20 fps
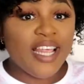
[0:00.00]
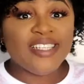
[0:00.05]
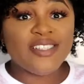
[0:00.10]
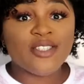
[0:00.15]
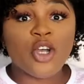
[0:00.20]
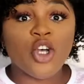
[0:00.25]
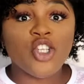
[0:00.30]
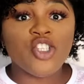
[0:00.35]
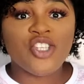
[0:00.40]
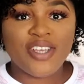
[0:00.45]
let's
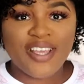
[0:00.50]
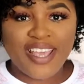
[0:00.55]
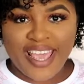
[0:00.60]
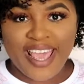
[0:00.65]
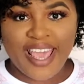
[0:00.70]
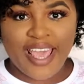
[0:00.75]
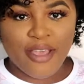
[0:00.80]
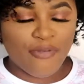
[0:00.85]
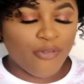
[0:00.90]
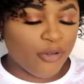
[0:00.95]
go to
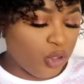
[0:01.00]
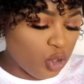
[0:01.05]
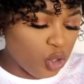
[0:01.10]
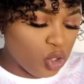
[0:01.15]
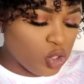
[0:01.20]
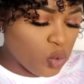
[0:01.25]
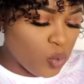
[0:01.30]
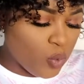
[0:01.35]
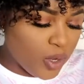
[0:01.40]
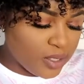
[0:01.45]
hair, for
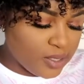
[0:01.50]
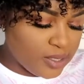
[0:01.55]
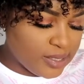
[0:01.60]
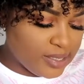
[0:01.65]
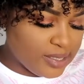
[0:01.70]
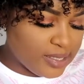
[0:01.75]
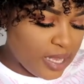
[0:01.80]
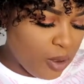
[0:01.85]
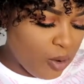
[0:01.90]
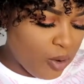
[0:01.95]
those who want to
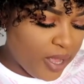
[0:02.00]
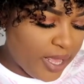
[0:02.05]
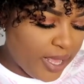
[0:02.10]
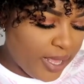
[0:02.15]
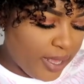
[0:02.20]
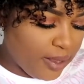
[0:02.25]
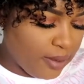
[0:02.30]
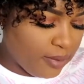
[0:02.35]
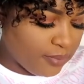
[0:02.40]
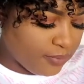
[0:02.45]
sell
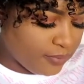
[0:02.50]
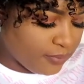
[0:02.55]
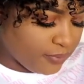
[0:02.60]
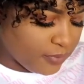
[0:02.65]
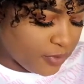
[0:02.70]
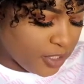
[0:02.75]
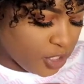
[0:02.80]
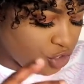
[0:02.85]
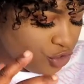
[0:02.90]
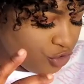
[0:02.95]
hair.
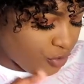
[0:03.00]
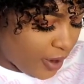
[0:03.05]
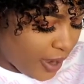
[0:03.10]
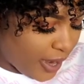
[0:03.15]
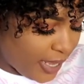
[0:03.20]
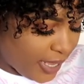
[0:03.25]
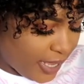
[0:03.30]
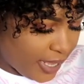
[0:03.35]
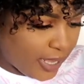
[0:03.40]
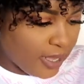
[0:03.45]
Let's try
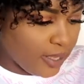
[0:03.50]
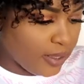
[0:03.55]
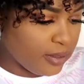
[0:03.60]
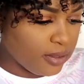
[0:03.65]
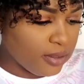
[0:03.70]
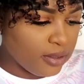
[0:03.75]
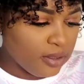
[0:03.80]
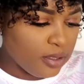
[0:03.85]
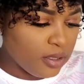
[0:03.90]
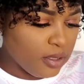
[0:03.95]
hair.
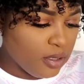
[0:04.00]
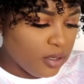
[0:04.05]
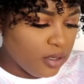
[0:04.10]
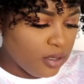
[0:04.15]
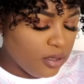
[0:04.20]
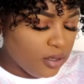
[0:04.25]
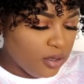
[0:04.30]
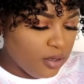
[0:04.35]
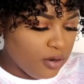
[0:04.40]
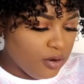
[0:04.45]

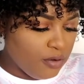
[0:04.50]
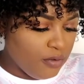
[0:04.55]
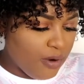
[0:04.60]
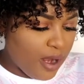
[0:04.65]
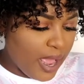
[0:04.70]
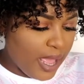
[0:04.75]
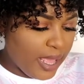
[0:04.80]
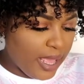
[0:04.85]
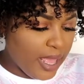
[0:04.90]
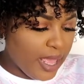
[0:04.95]

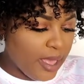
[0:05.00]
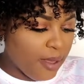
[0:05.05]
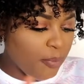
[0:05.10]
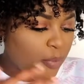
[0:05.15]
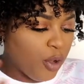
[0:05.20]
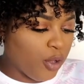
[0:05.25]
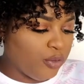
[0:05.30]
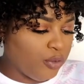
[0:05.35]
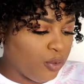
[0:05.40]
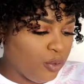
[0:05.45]
Right, hair
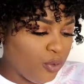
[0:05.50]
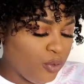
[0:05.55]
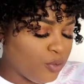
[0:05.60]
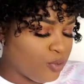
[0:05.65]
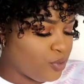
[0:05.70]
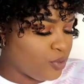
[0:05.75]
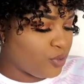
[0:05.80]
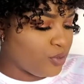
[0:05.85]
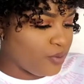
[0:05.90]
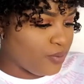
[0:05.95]

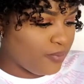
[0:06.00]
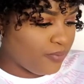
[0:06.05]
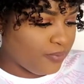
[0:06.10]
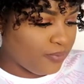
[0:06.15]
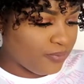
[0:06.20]
bundles.